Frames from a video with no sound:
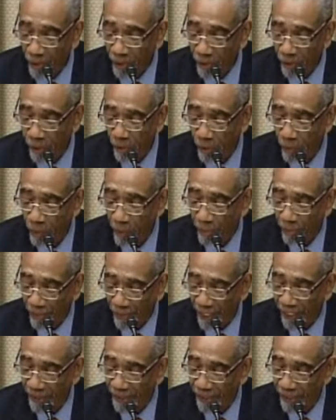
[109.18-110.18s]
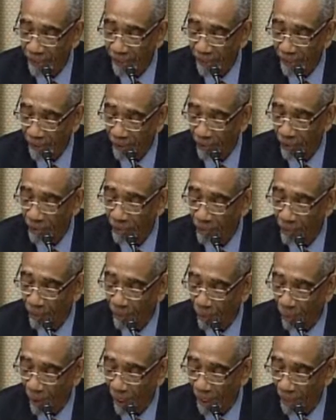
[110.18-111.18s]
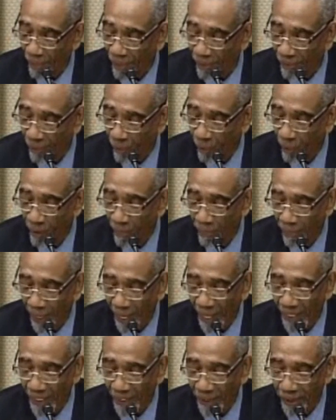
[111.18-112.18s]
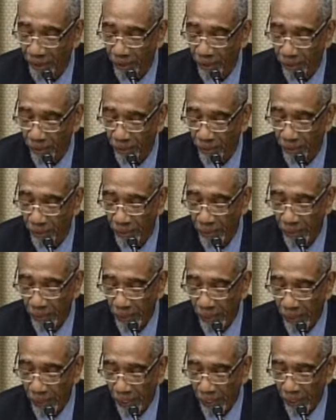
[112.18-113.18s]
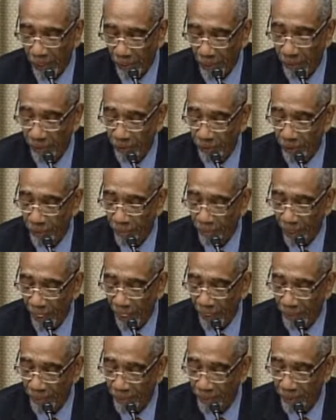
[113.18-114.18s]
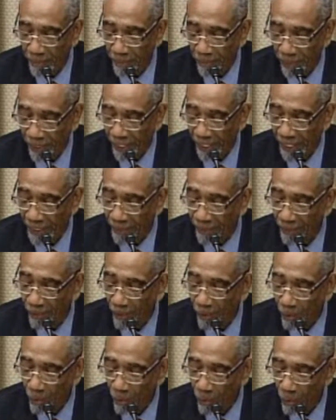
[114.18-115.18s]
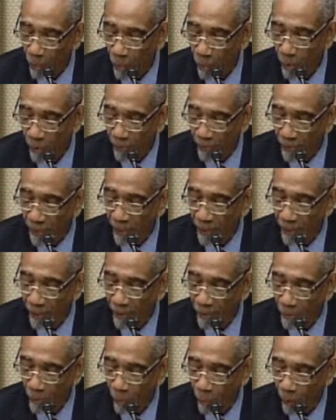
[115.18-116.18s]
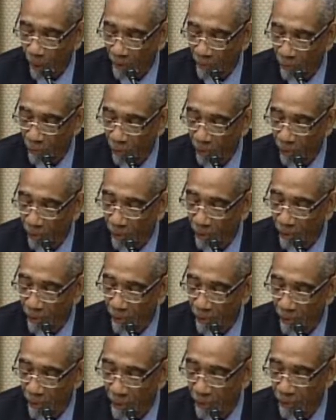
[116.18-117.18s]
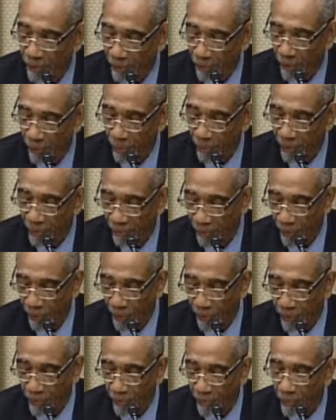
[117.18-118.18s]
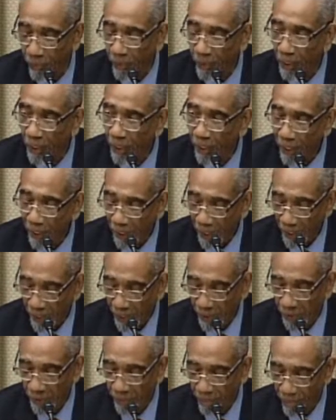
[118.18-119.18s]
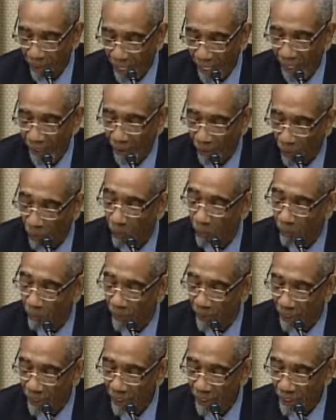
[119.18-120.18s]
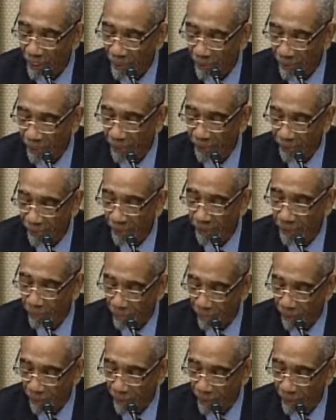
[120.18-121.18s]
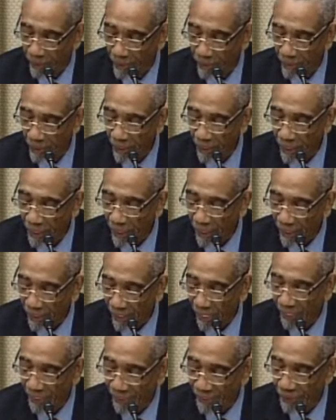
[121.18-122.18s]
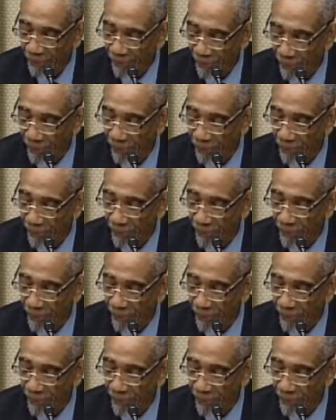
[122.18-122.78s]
to replace the current requirement for a biennial energy policy plan with a quadrennial energy review. It is my hope that this bill, like its Senate